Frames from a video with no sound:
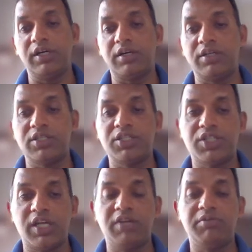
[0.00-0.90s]

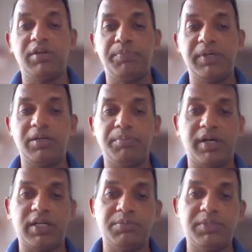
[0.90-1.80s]
research and development
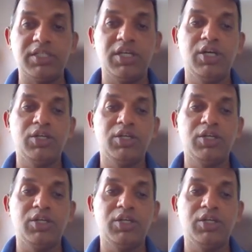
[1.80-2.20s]
department.